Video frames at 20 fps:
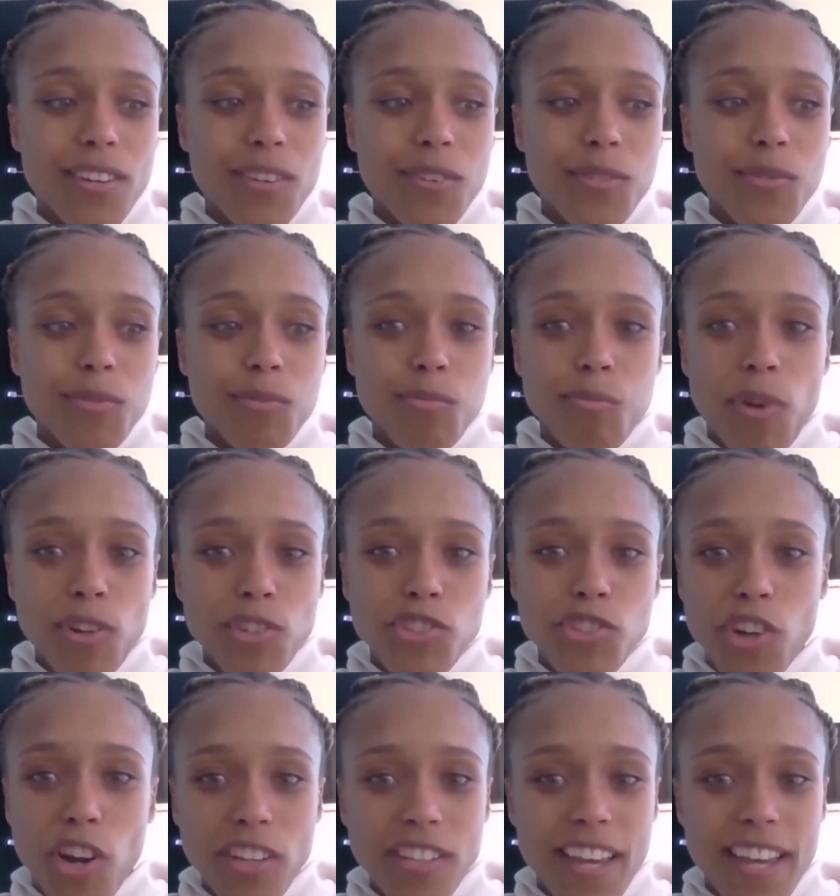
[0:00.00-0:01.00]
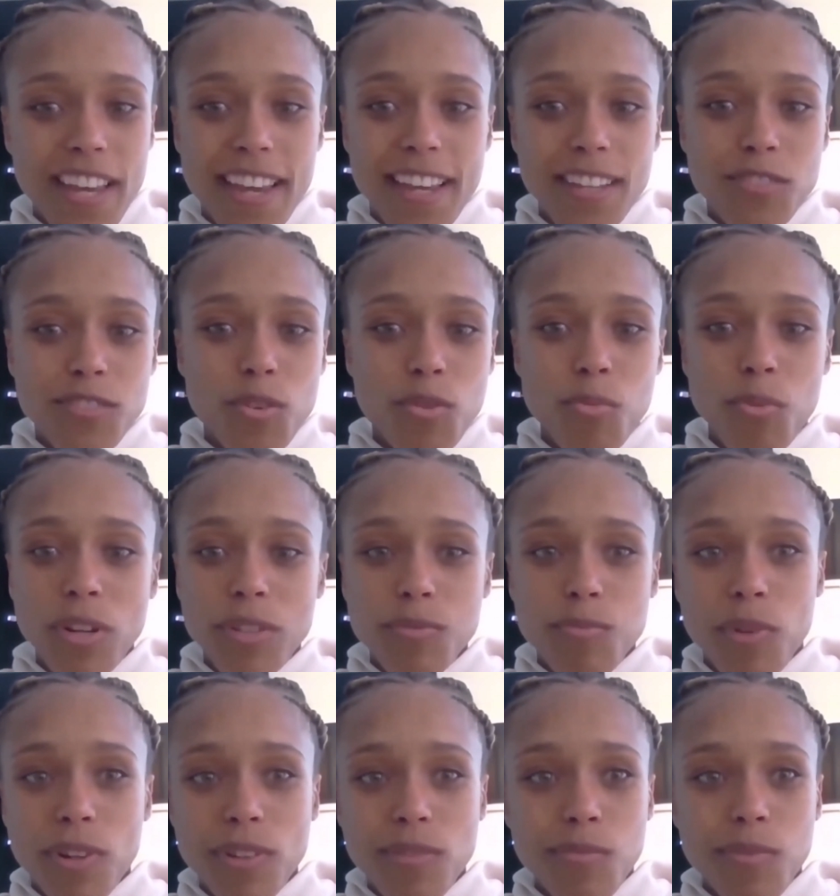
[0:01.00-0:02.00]
you know what shot hit, or what
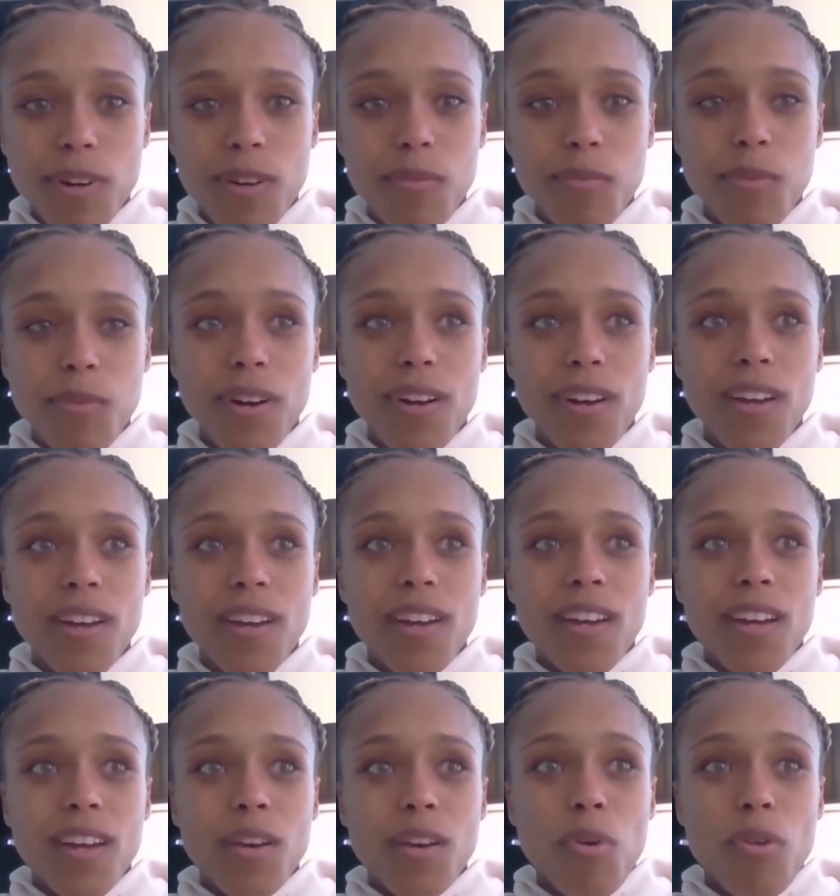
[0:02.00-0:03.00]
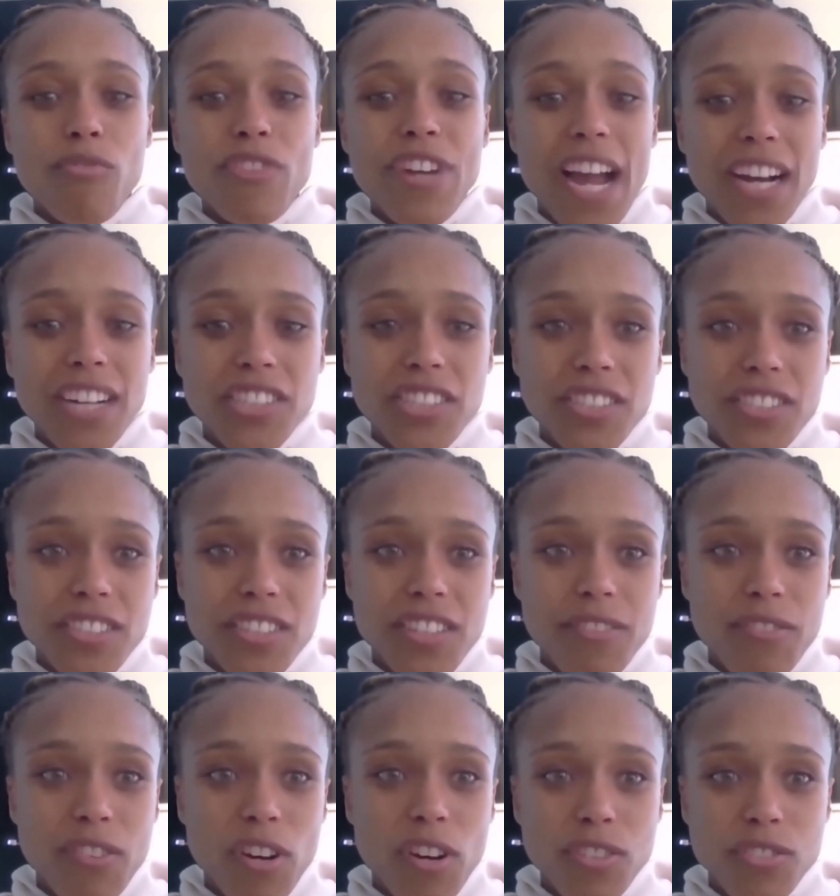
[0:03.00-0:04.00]
what what what what reactions
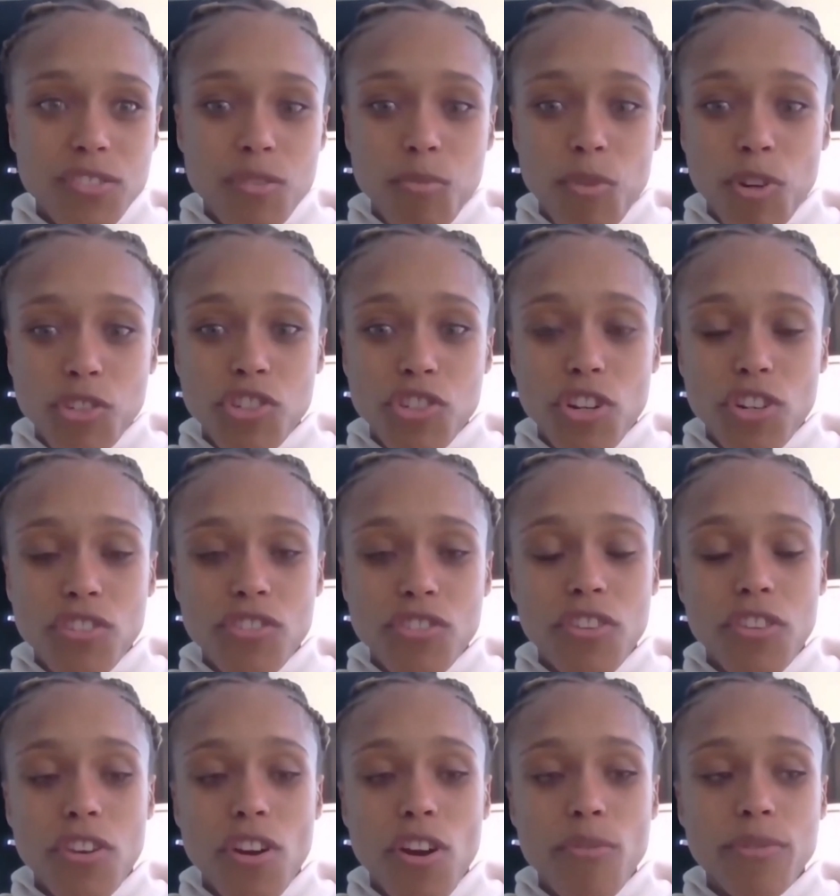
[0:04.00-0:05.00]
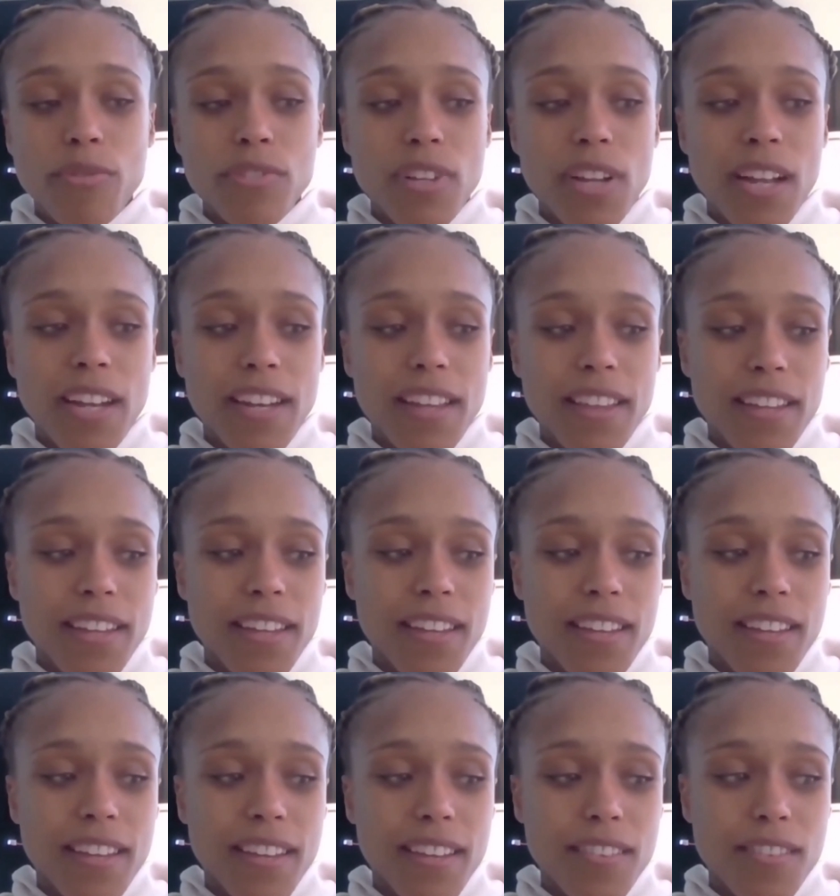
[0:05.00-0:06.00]
they've got to what shots you're throwing. And I
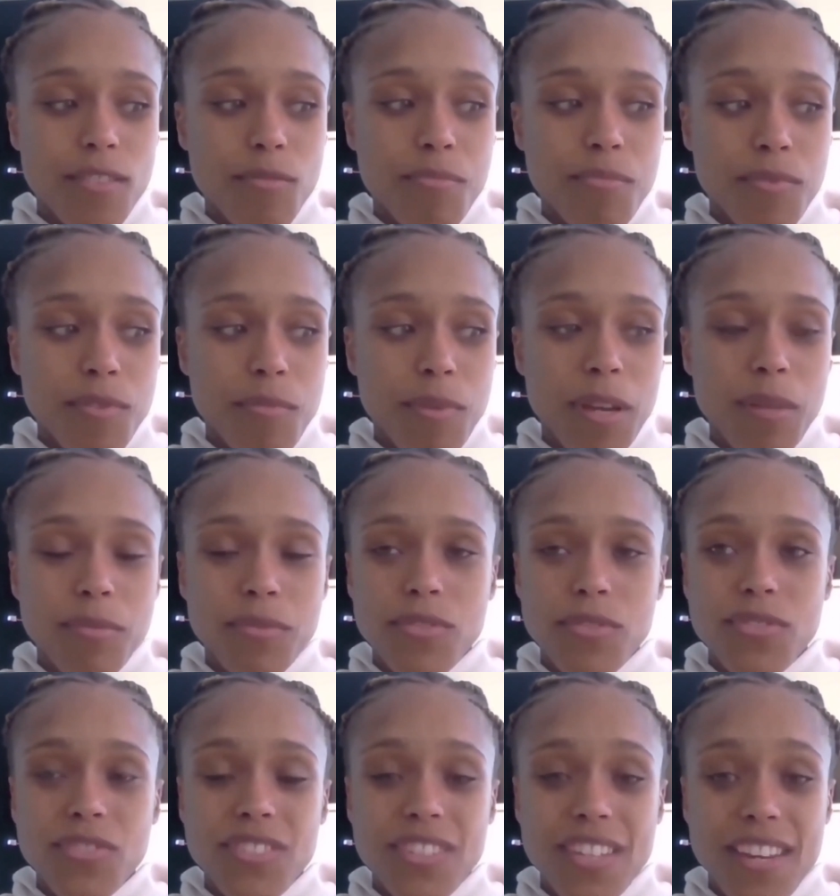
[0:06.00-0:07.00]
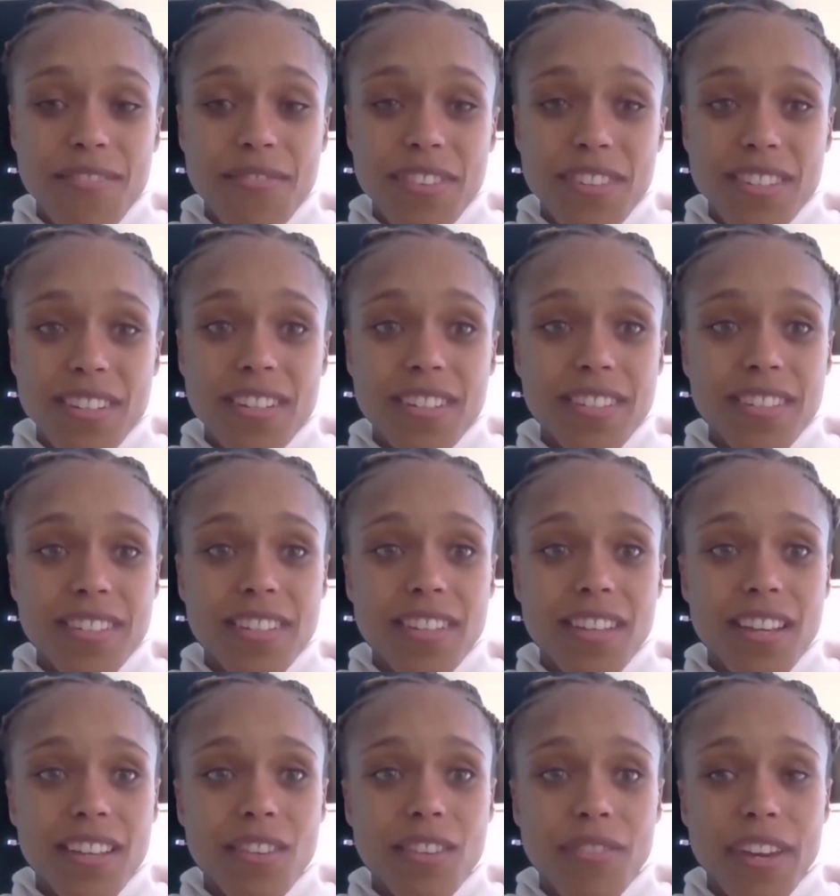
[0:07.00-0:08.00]
think to to be able to see physically see
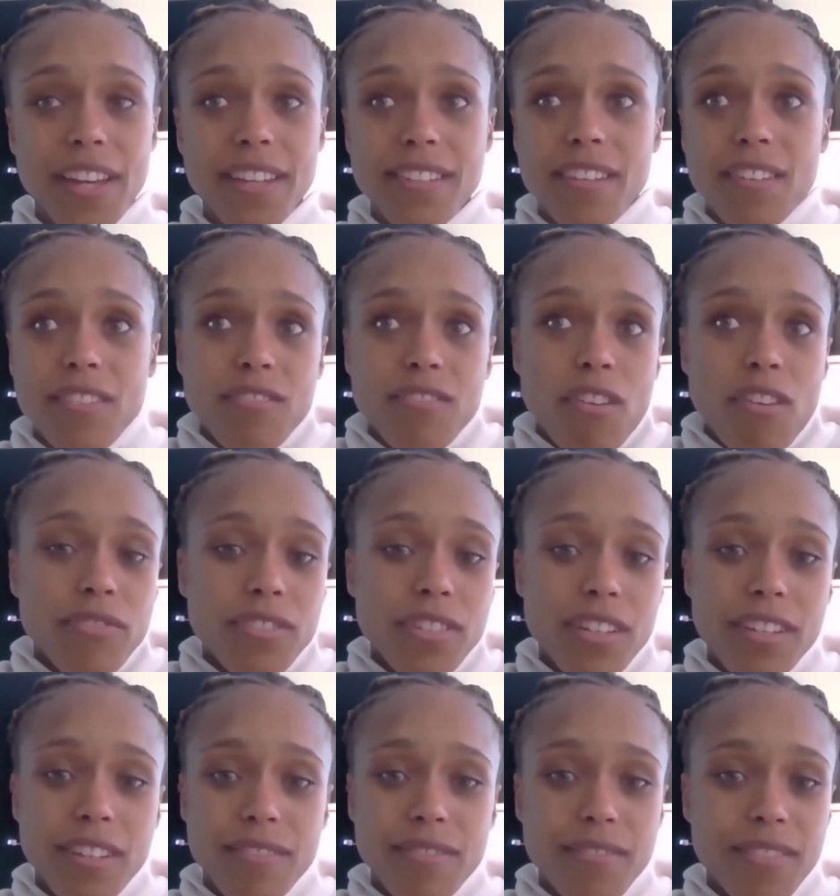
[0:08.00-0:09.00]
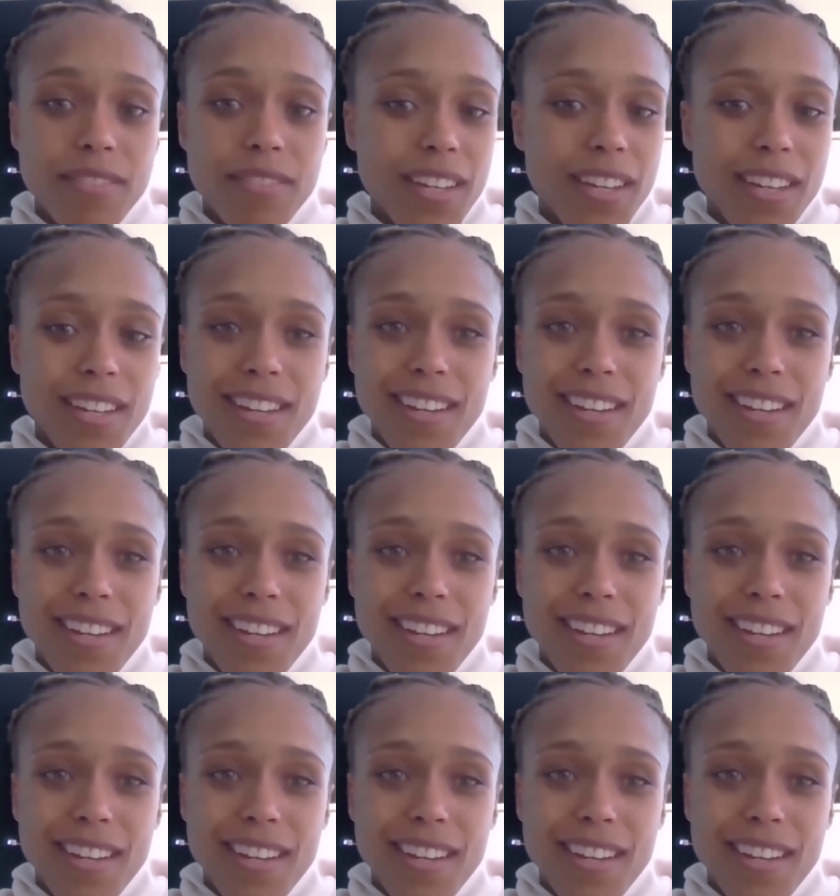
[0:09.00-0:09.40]
that you've hit it is obviously a,